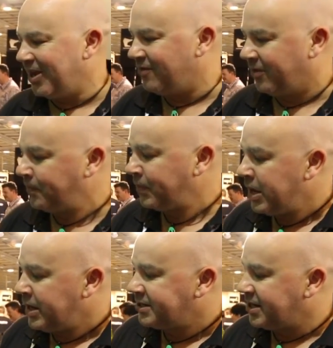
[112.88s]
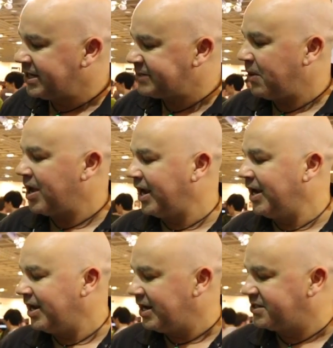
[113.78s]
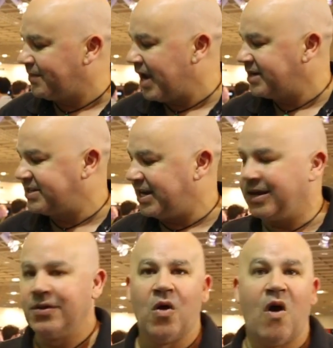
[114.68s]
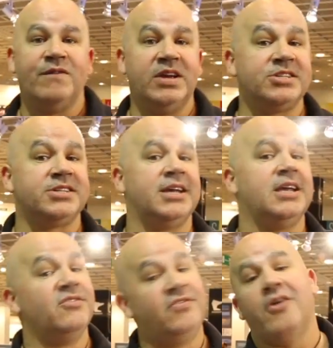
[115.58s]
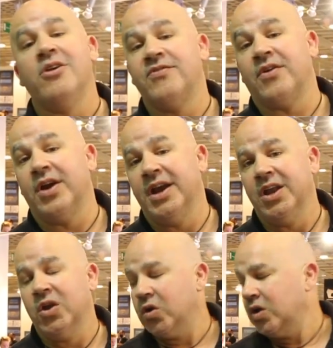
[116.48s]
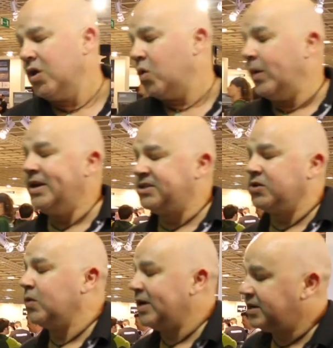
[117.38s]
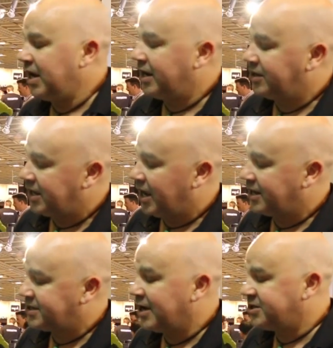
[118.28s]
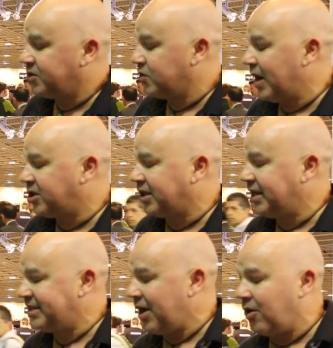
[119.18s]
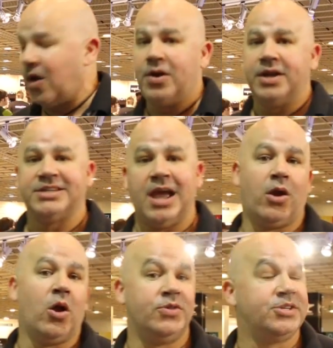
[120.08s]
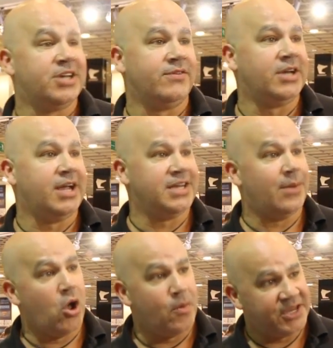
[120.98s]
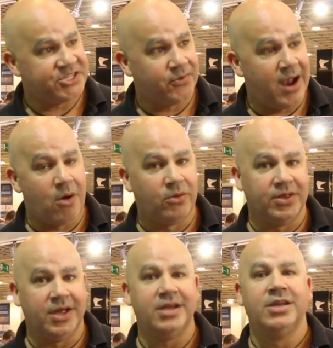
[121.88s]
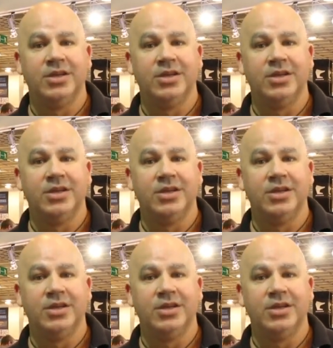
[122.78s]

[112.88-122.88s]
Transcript: We love him. So this plugin is amazing. Obviously, very, very new. We do entice you to actually download it, download the 7-day demo, mess around with it.